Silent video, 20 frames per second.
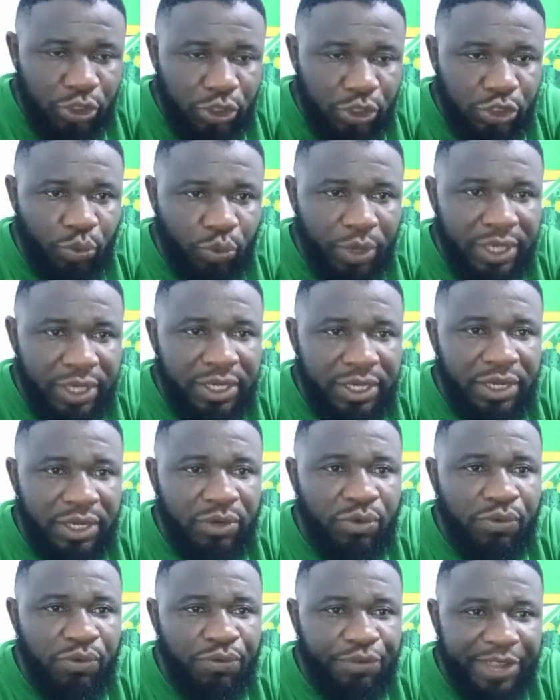When they
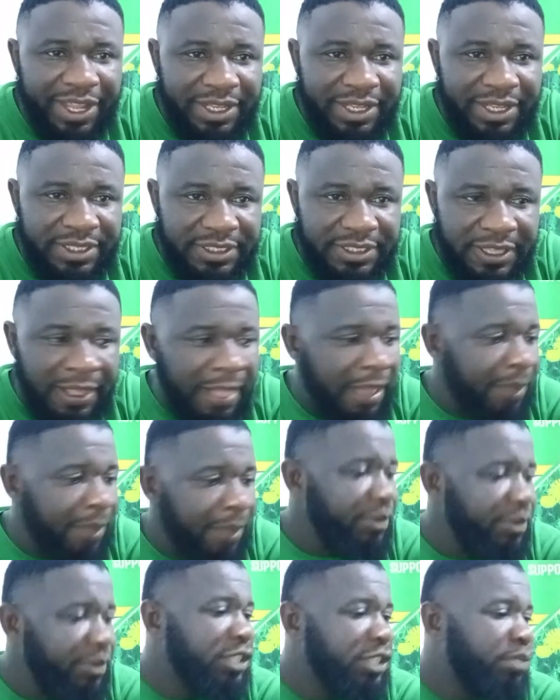do fence,
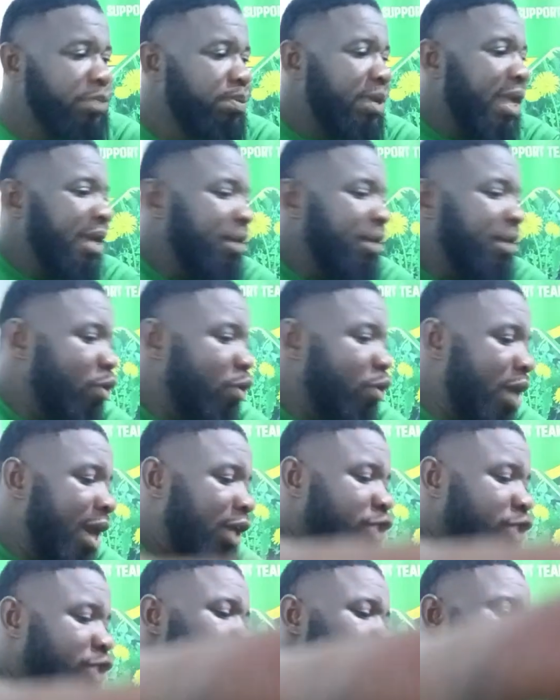this plant will
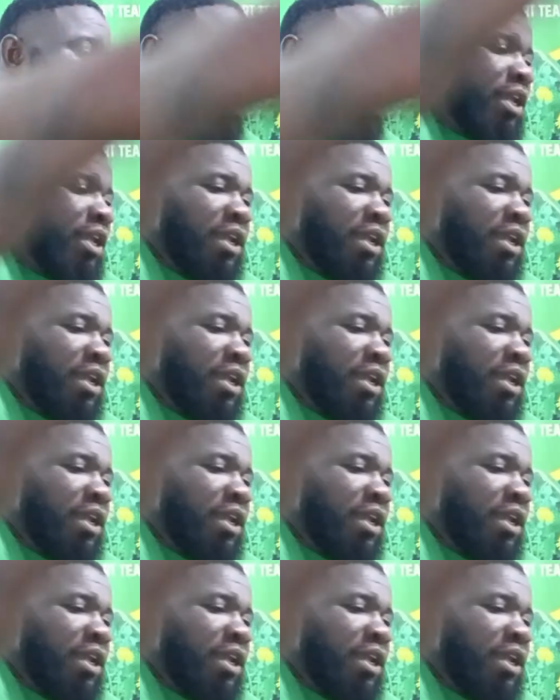actually